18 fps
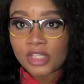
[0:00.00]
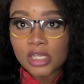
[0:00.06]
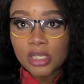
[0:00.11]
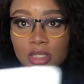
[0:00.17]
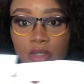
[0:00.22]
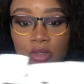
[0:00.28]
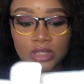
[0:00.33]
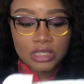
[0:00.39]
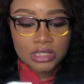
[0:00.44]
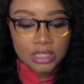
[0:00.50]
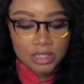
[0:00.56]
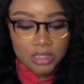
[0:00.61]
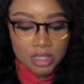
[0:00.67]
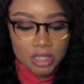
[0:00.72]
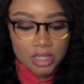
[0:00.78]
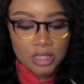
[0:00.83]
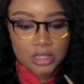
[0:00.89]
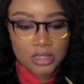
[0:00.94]
So this is
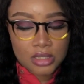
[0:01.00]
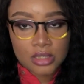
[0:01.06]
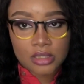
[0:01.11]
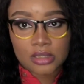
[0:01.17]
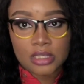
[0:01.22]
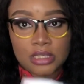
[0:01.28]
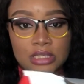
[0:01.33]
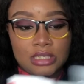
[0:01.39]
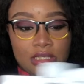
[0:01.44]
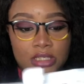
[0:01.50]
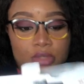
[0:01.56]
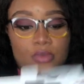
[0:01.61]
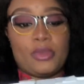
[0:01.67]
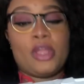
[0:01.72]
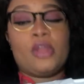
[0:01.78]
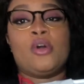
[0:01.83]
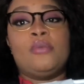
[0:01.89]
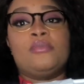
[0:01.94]
the way
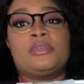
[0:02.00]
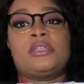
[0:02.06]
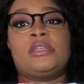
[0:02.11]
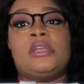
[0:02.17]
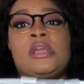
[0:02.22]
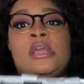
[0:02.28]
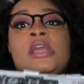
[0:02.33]
it comes.